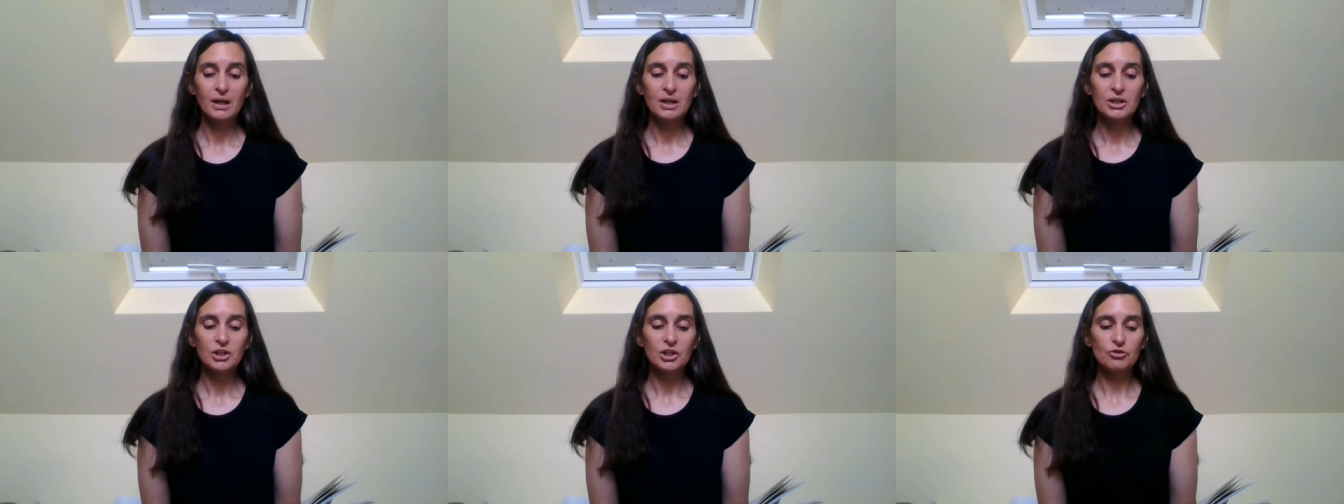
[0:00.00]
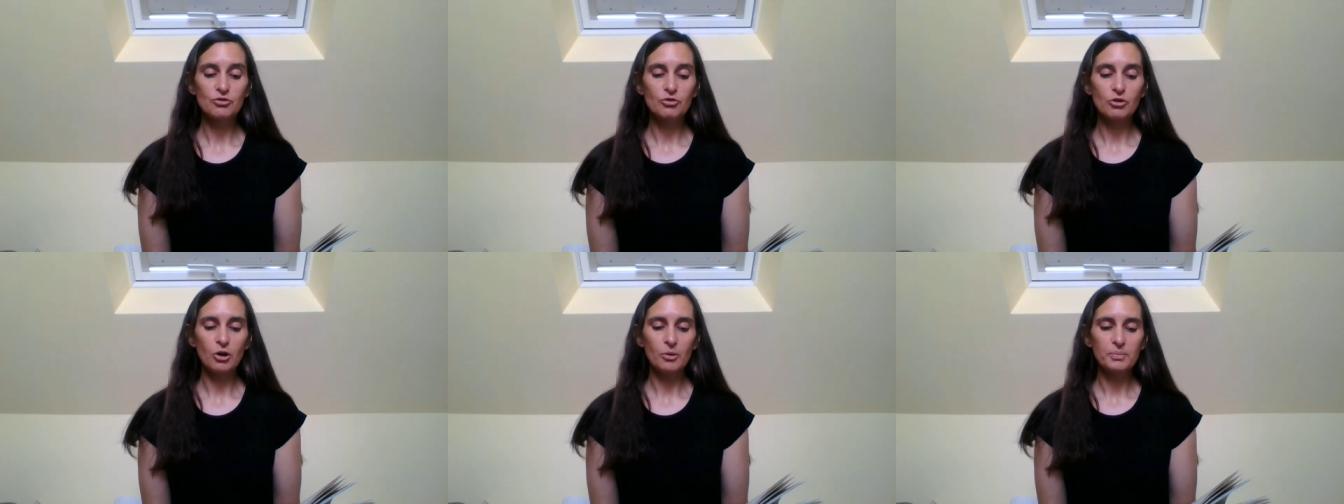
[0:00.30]
She
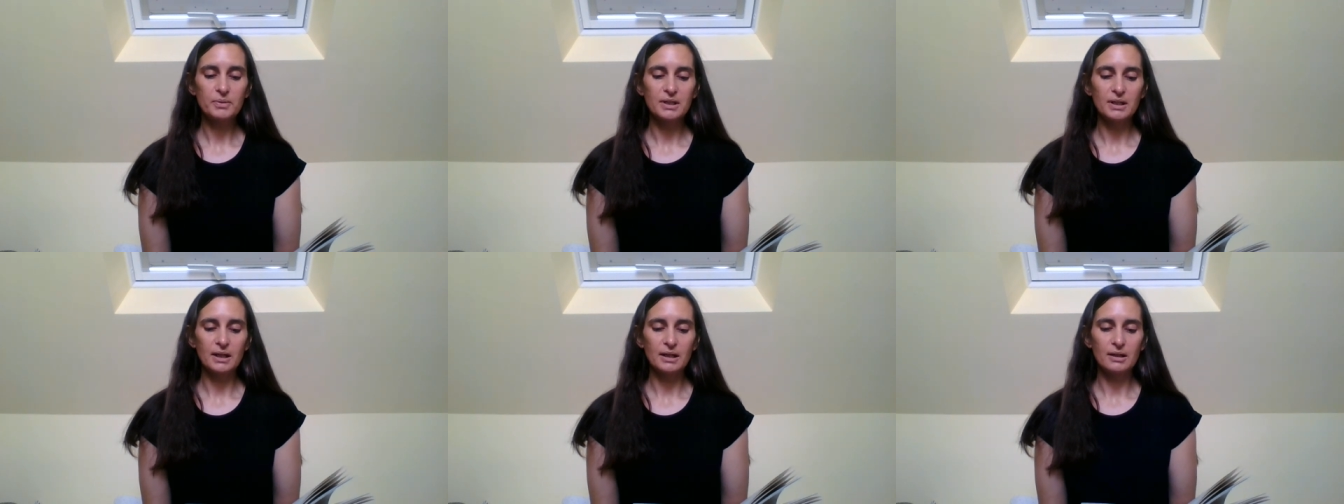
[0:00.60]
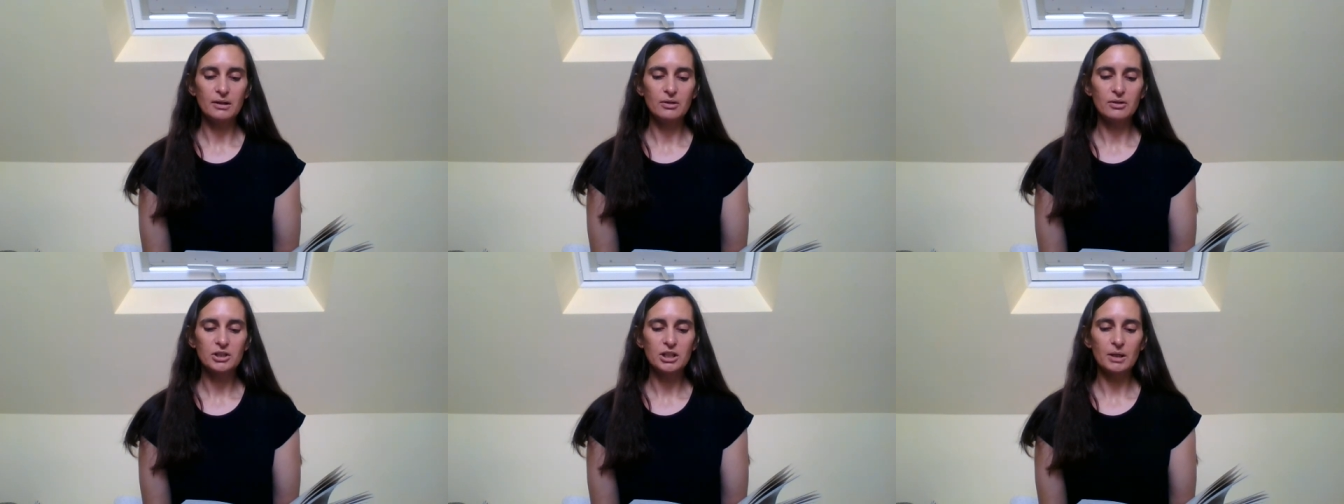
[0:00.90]
dropped it
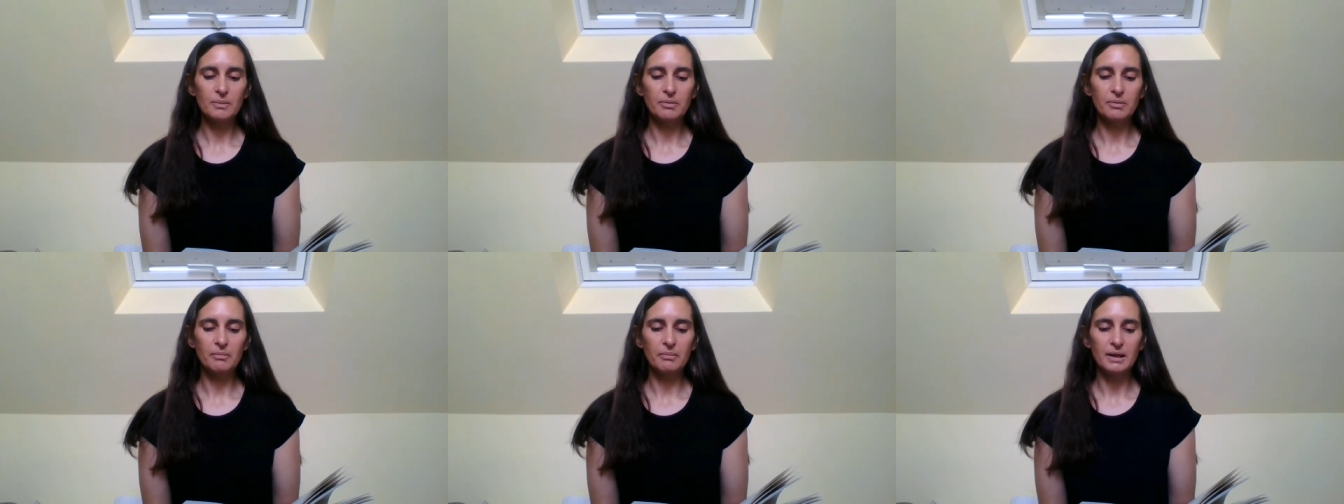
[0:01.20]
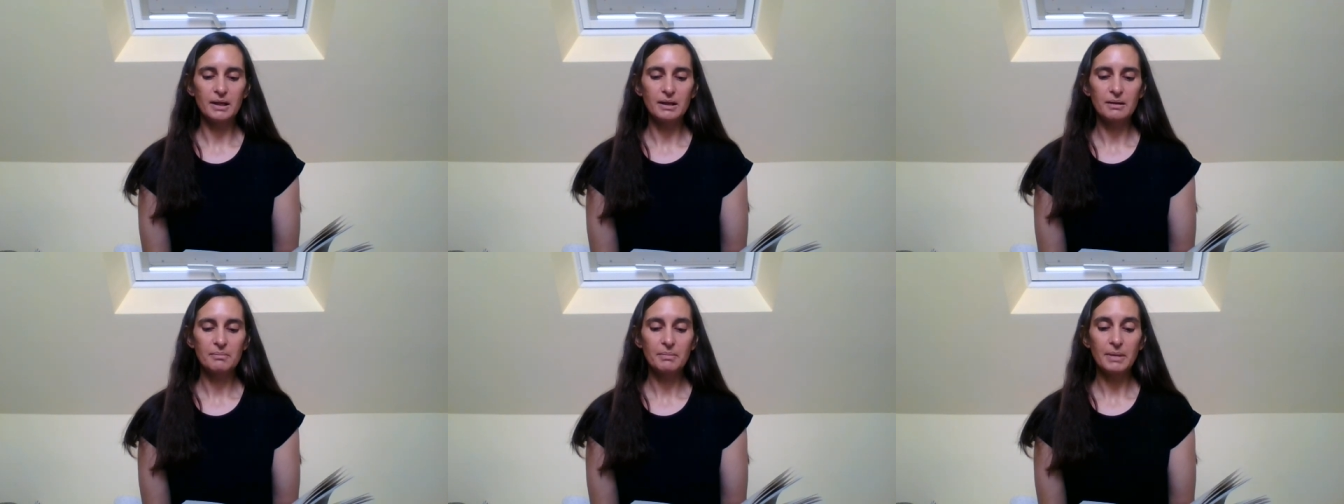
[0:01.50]
and looked up at
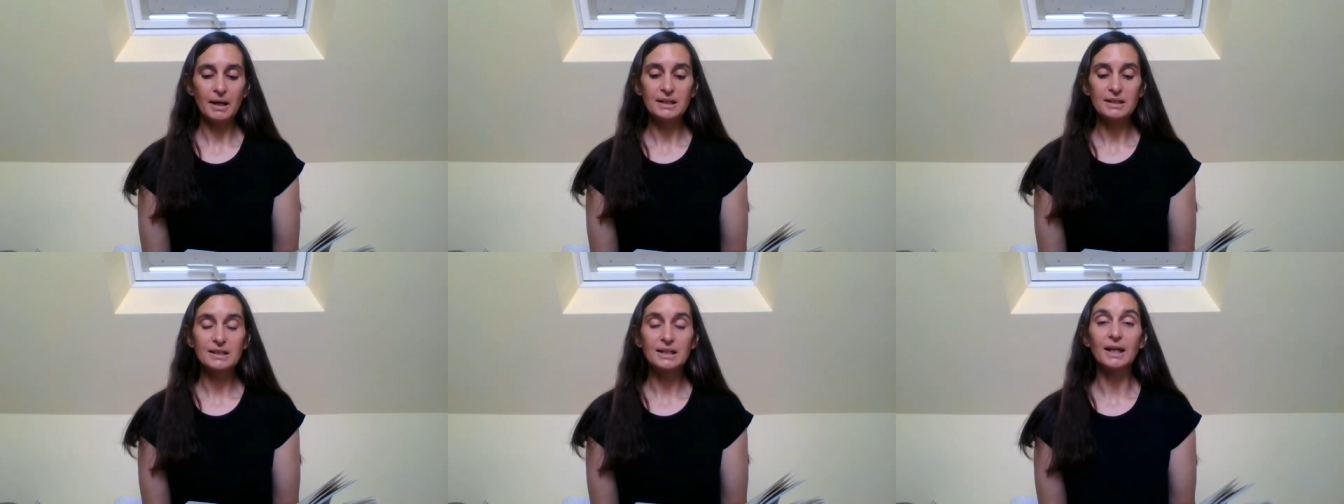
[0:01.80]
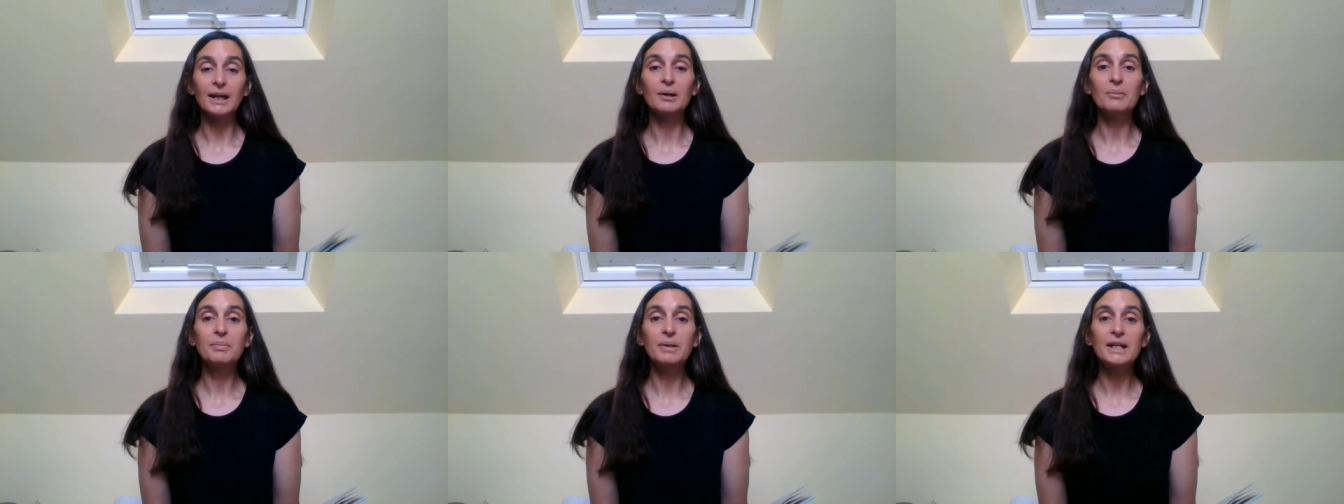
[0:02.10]
me,
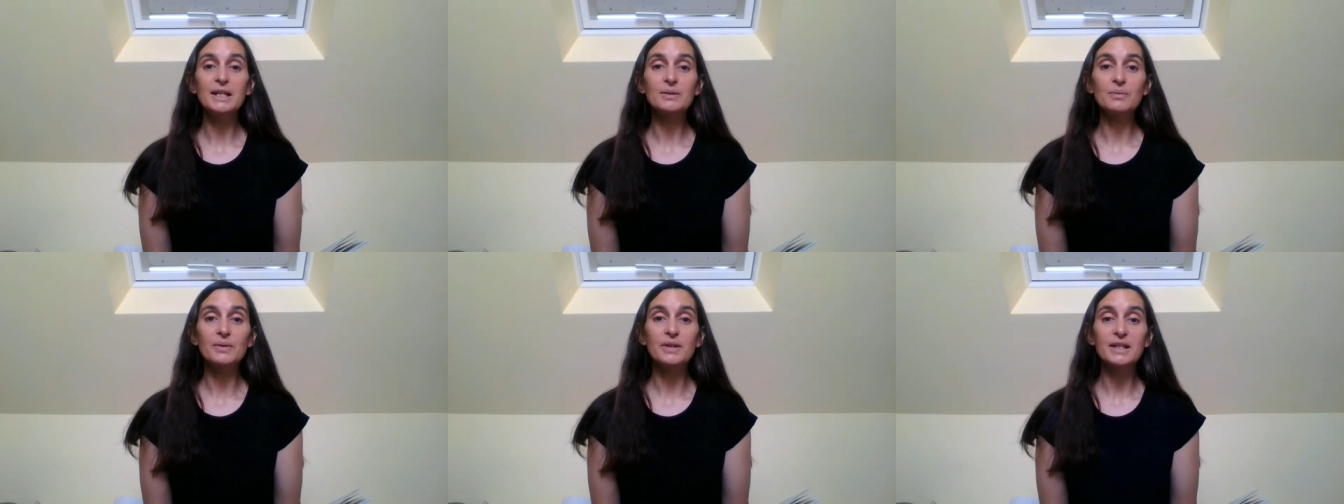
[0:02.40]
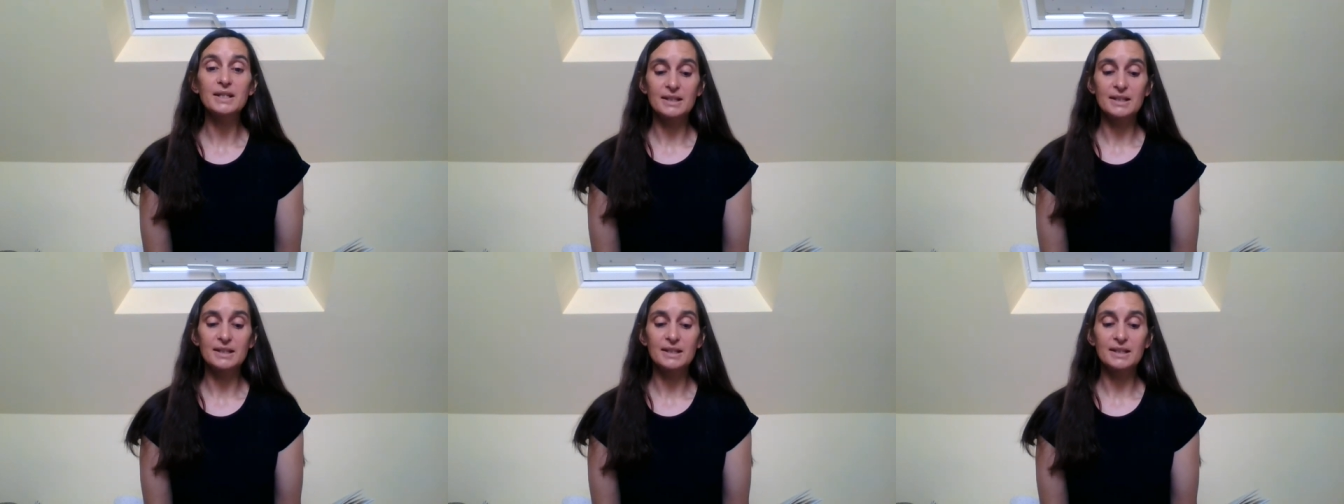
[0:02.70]
panting and pleased with